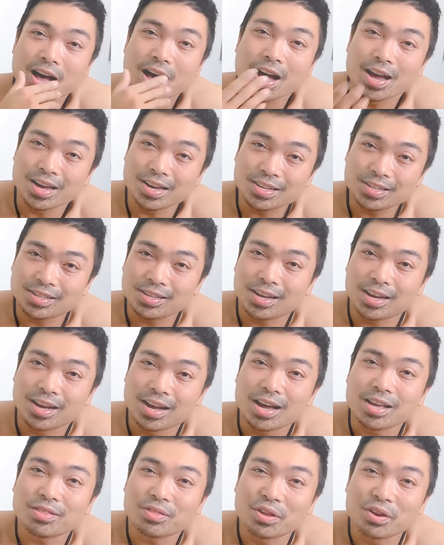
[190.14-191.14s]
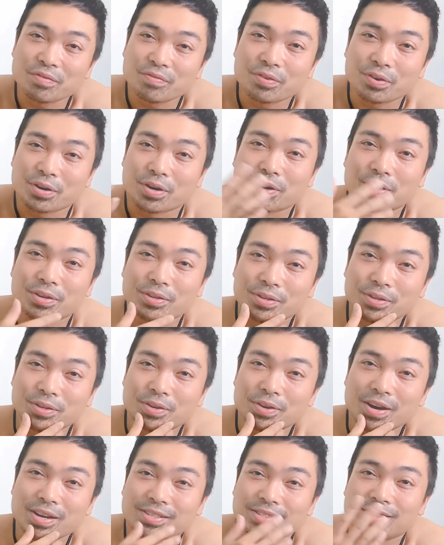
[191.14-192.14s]
I I love her, you know,
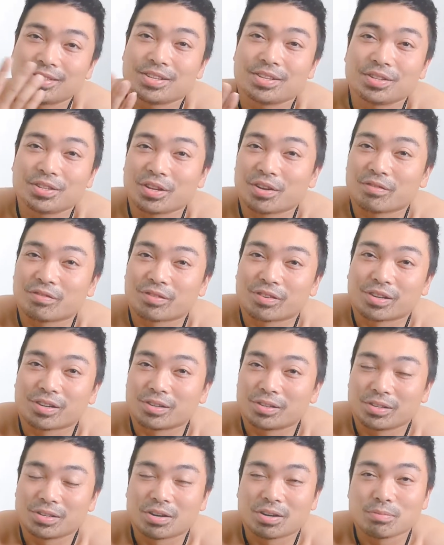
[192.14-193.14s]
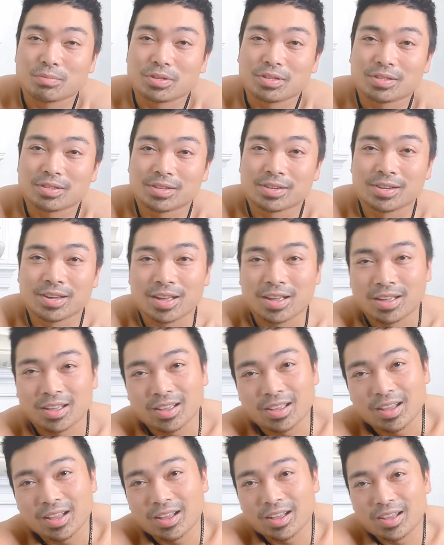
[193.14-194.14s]
I still love her, you know, I mean,
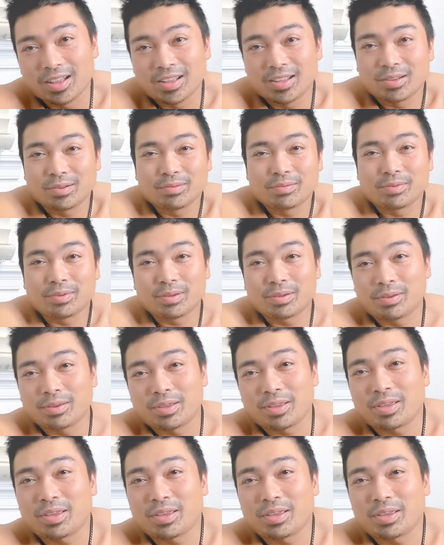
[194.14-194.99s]
uh,